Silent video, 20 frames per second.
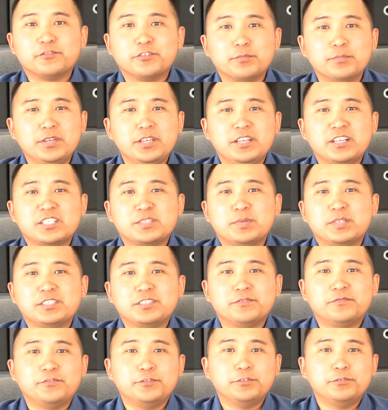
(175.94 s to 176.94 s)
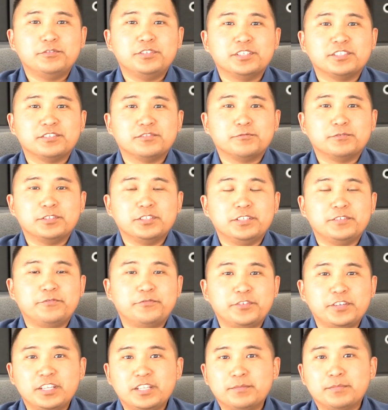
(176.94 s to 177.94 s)
for me, expensive food doesn't really
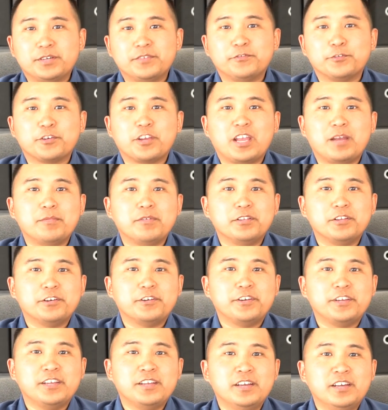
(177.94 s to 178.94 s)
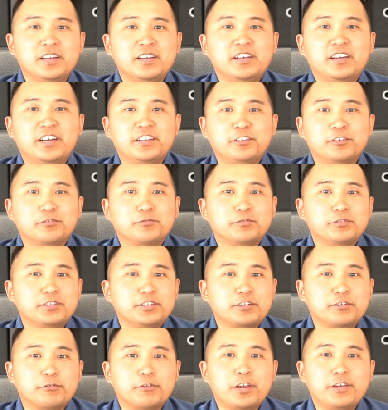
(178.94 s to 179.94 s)
fit in my vocabulary. I don't
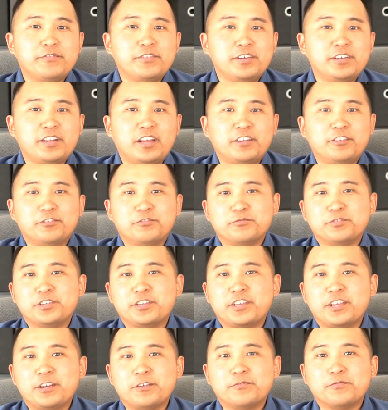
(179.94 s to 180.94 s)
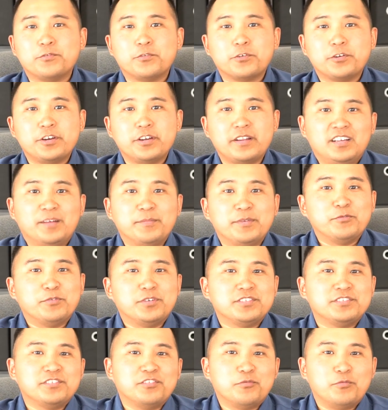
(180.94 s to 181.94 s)
really crave it. I don't really care for it.
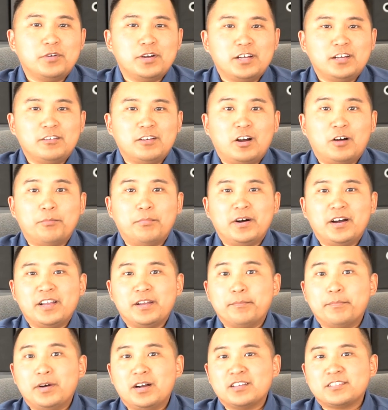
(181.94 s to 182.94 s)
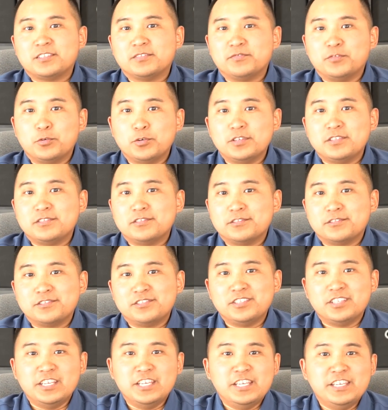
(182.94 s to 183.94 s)
once in a while, I'll buy a box of
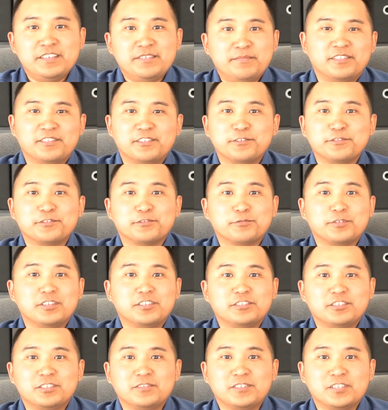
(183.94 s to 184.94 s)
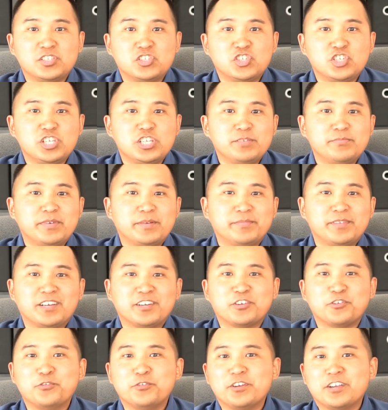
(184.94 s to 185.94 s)
oysters to eat. And those are relatively cheap. I'm
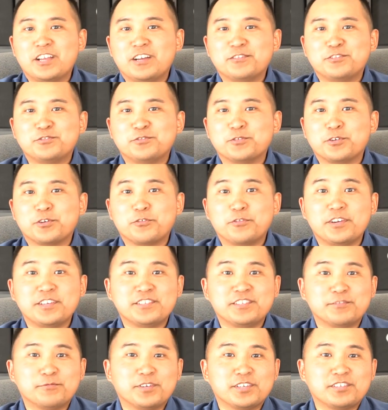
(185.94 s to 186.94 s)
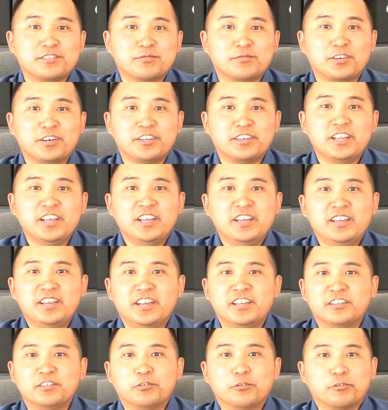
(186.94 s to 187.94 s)
not going out to a crazy restaurant
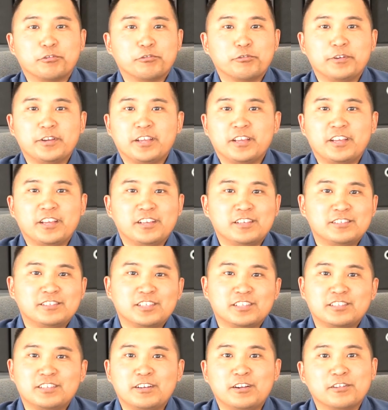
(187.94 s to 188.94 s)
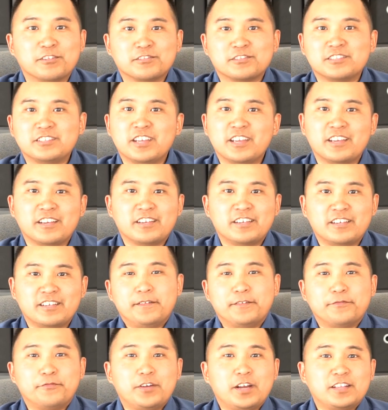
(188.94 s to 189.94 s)
and ordering a $60 steak.
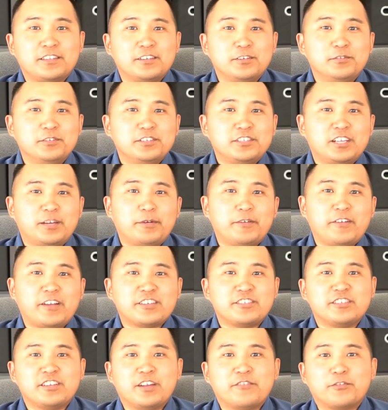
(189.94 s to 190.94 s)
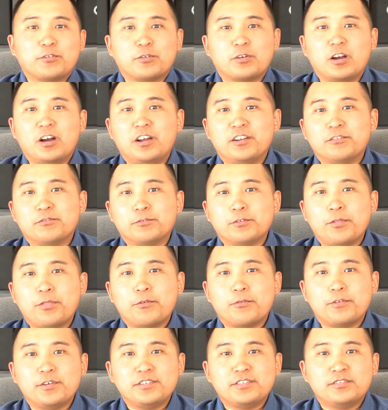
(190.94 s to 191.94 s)
In fact, the only time I've actually ever gone to Ruth
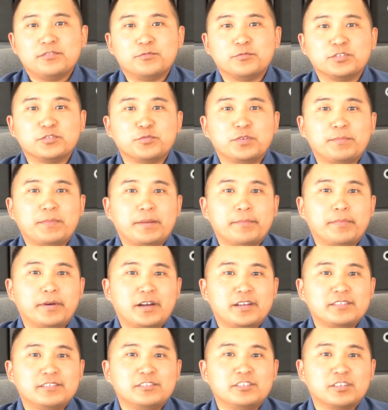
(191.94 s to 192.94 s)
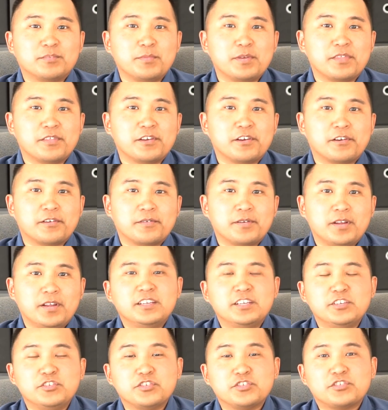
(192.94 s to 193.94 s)
Chris was when my boss took me there.
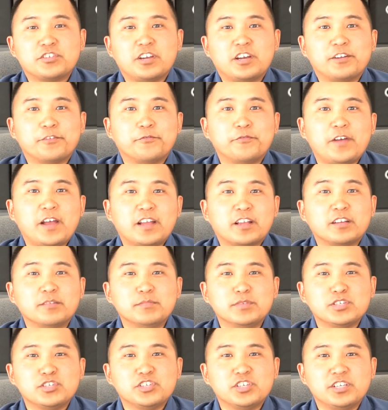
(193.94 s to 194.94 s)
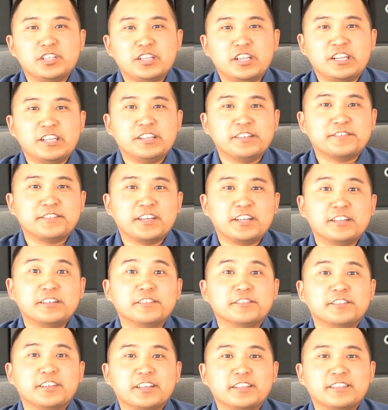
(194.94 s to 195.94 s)
He just got a fat commission and he decided
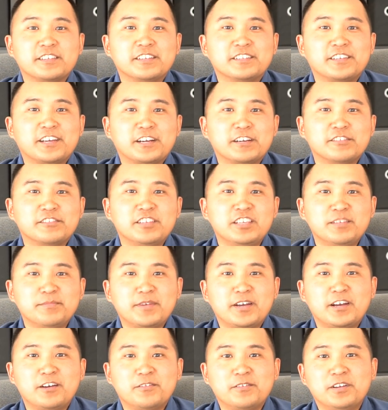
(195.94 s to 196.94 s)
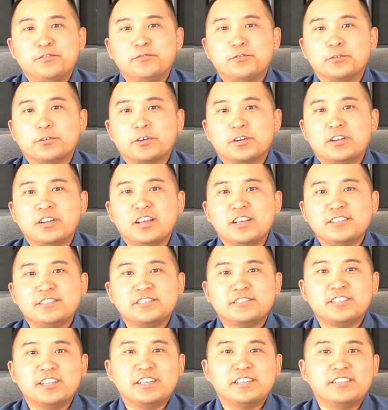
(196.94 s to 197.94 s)
to take the entire team out for a
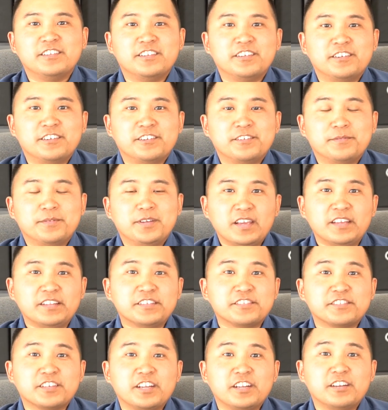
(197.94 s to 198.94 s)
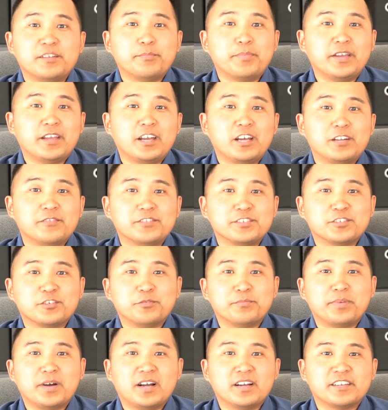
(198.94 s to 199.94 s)
nice steak dinner and decided to pay out of his
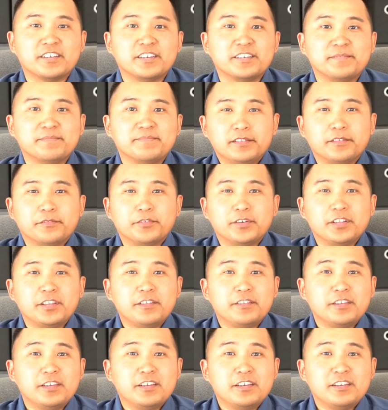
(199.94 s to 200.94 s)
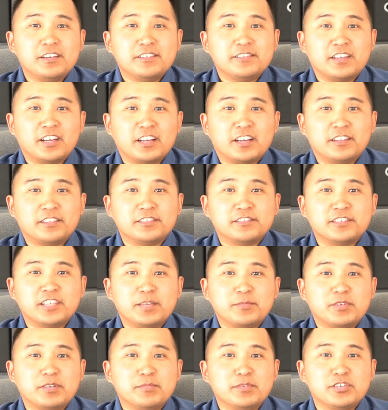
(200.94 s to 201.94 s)
own pocket. The funny thing is, I got the
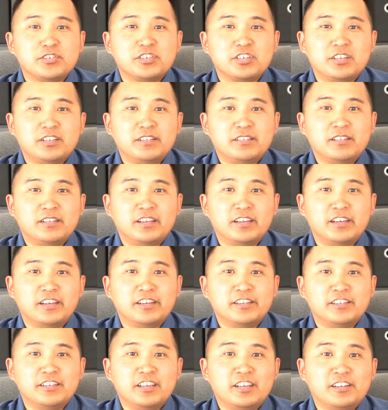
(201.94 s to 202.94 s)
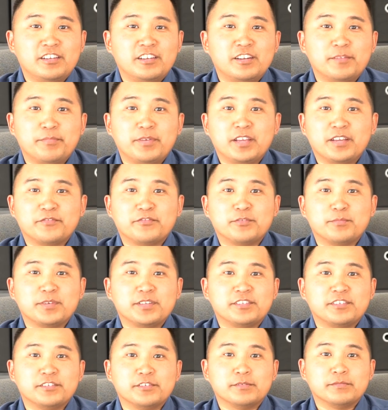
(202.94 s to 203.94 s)
same commission and he ended up paying for me
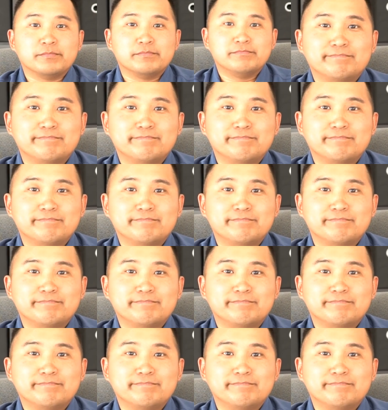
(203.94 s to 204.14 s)
too.